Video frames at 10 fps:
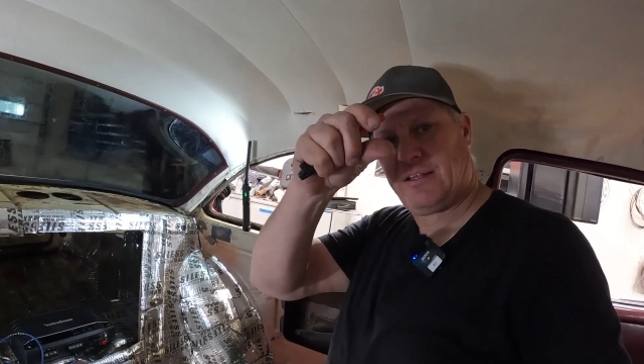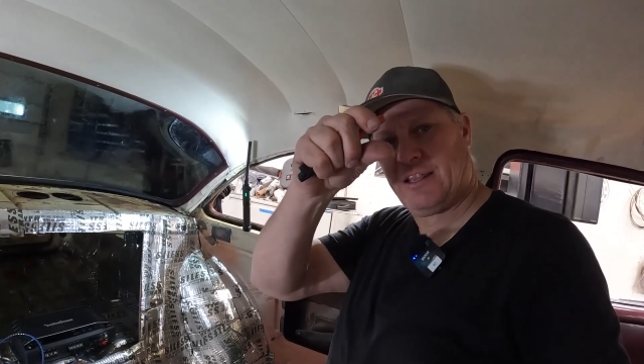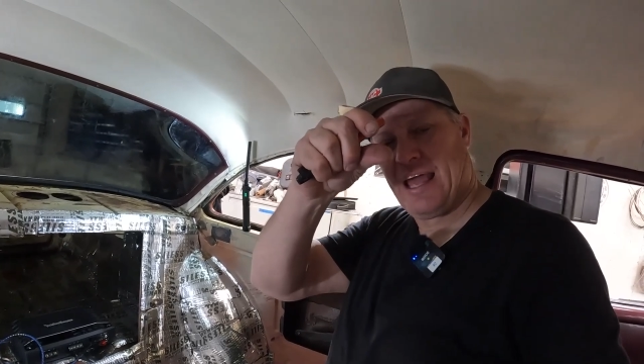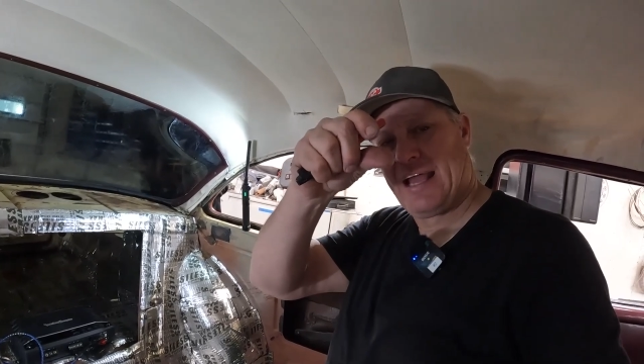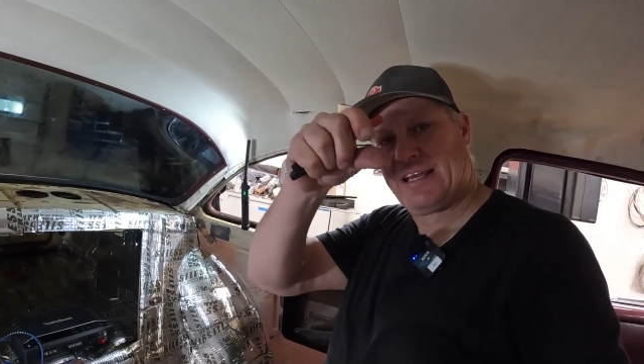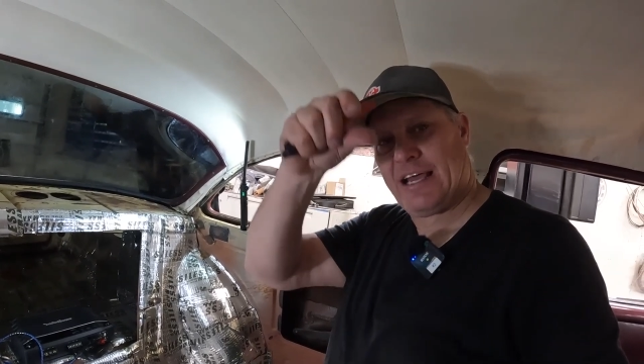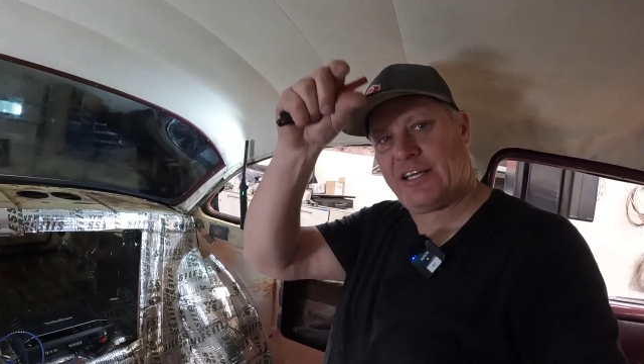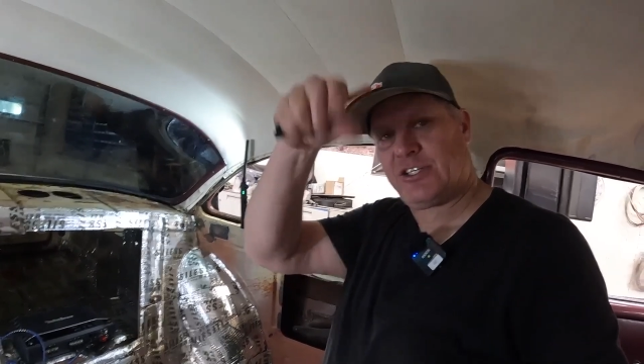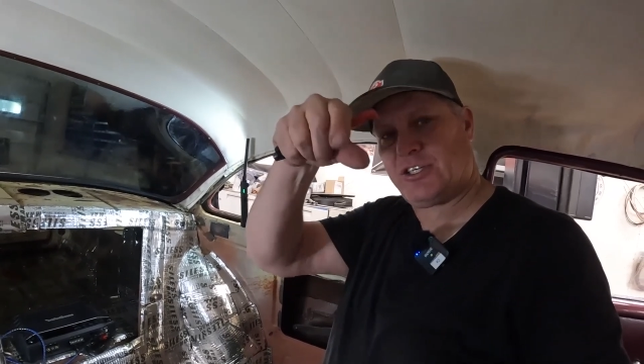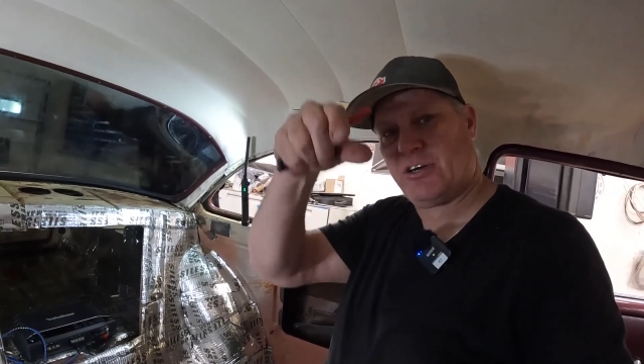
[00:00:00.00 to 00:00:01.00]
land edge
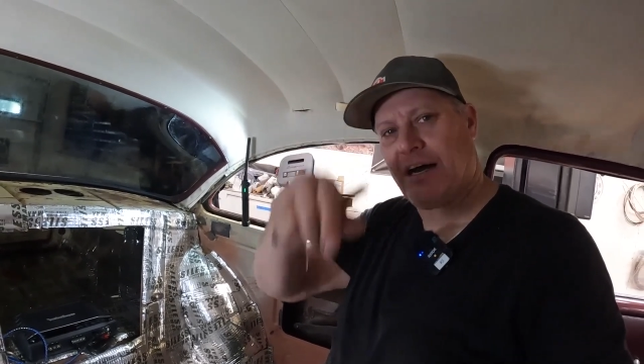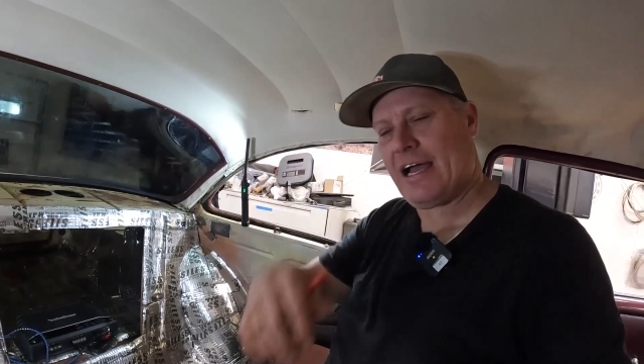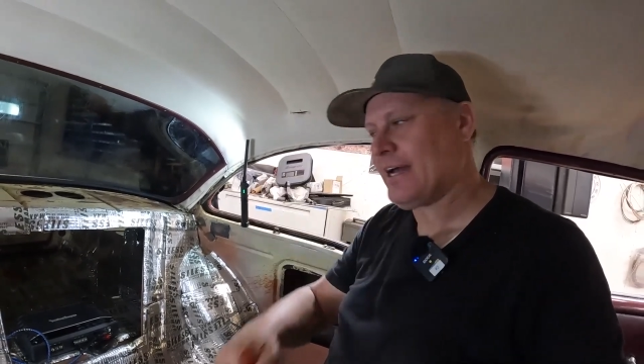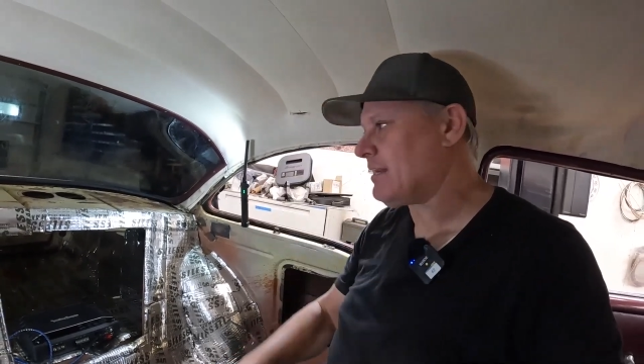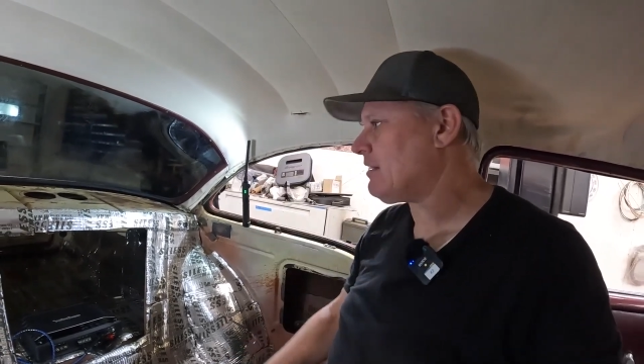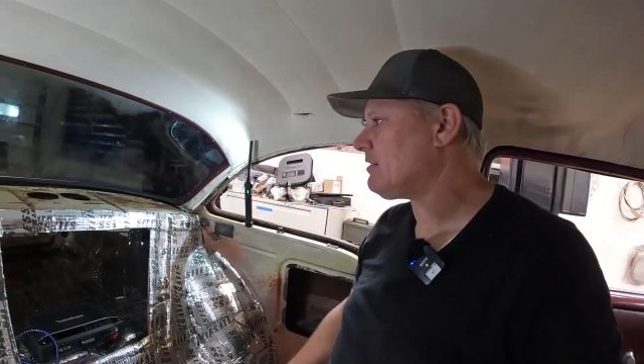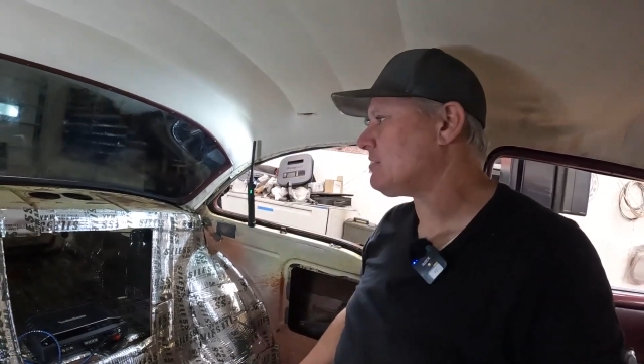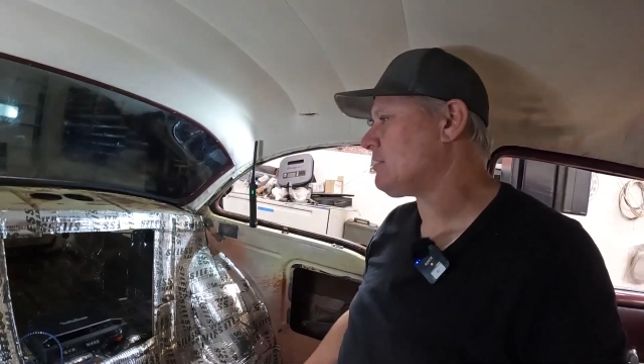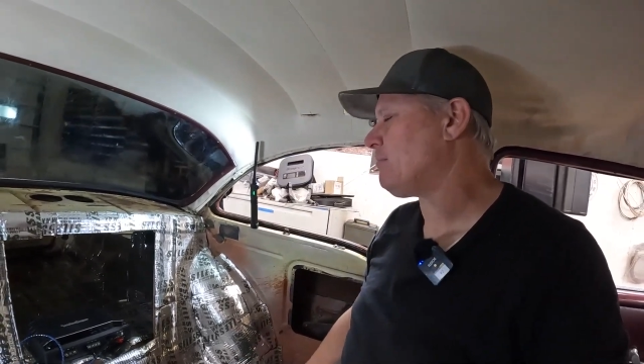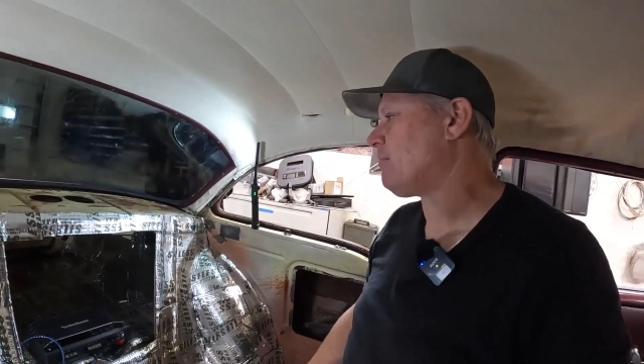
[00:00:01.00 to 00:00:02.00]
still had
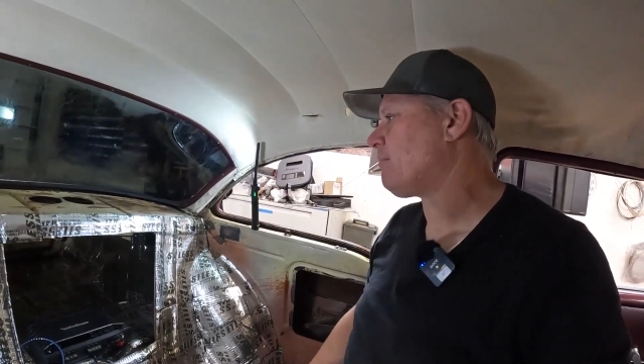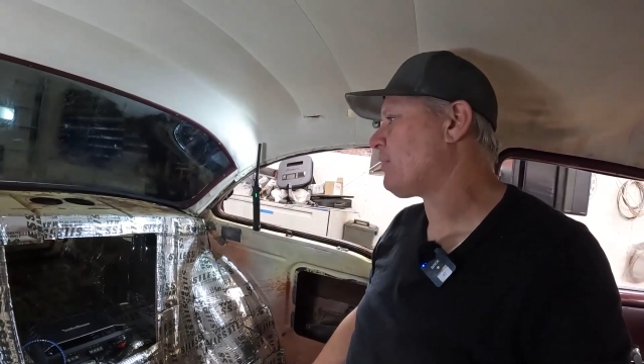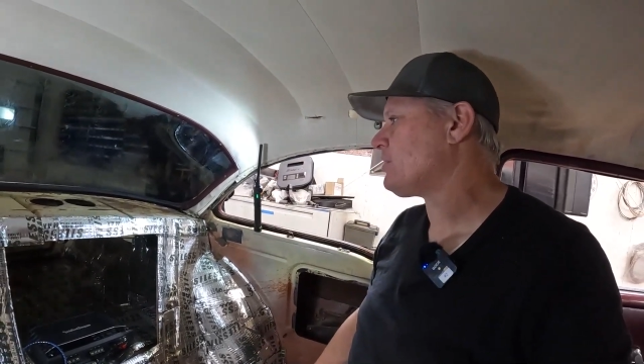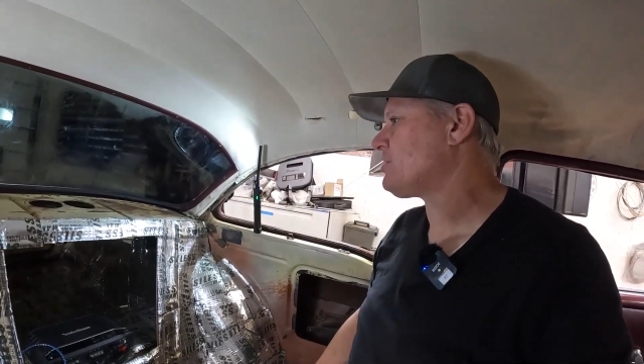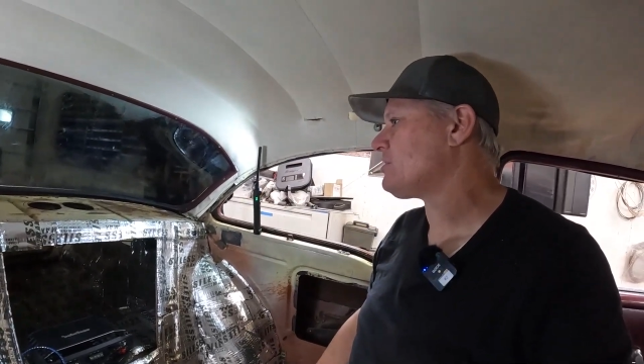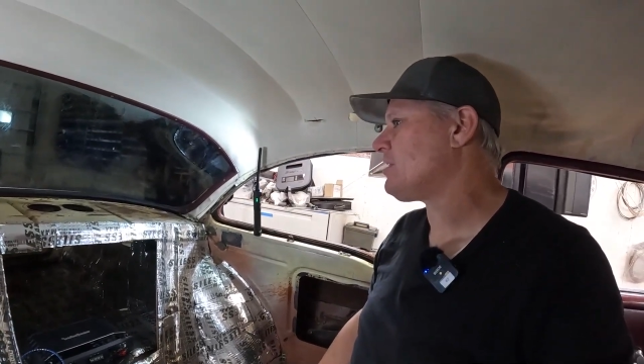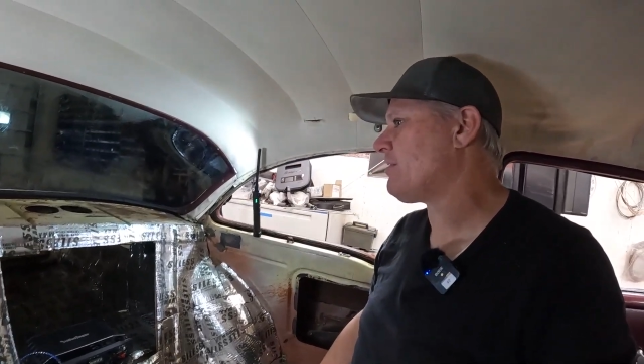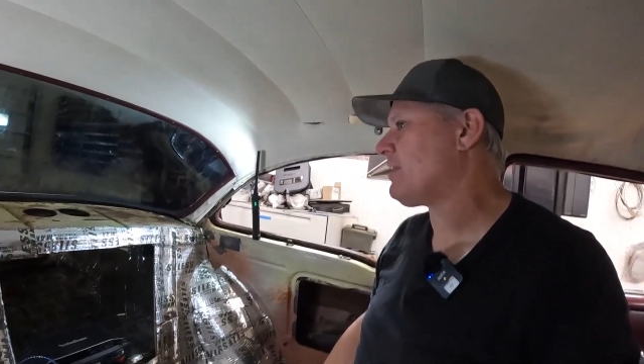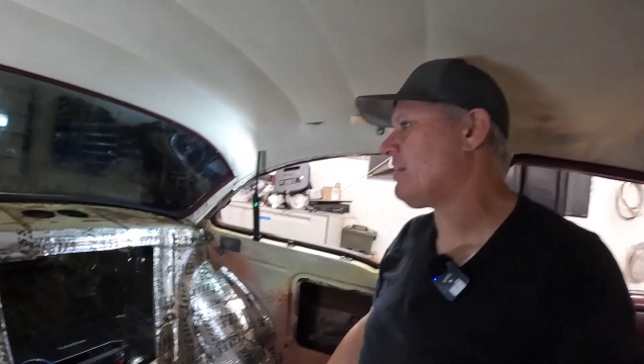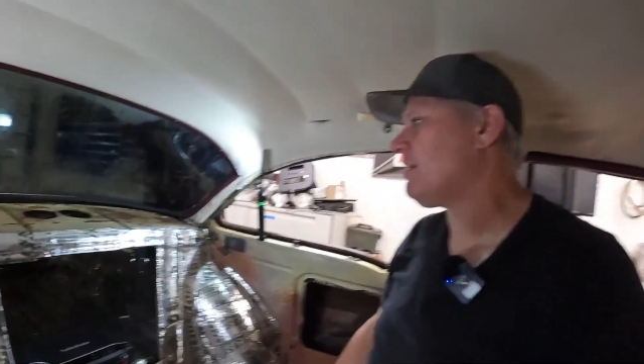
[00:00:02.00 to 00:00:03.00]
some purchase on
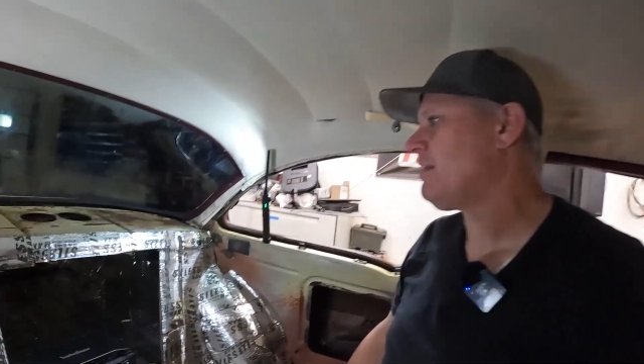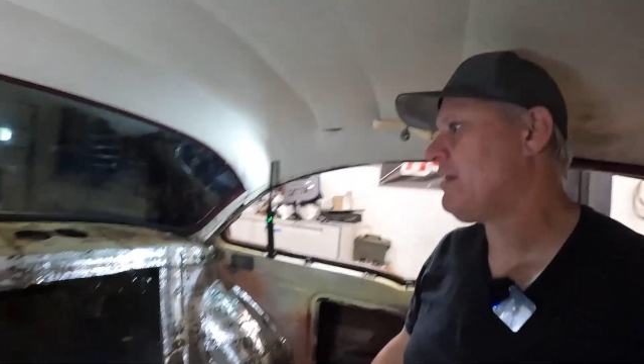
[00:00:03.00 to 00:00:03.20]
there.